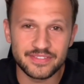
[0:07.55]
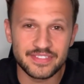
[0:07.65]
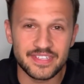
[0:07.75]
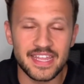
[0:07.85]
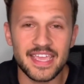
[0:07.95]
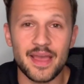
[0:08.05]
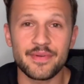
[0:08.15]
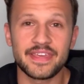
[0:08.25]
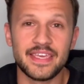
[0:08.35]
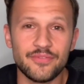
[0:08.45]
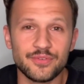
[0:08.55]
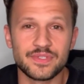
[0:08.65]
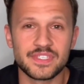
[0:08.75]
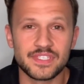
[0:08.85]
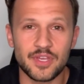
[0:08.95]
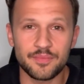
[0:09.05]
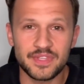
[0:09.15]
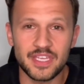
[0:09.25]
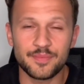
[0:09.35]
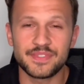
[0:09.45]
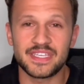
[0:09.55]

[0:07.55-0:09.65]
Today I'm gonna give you some tips,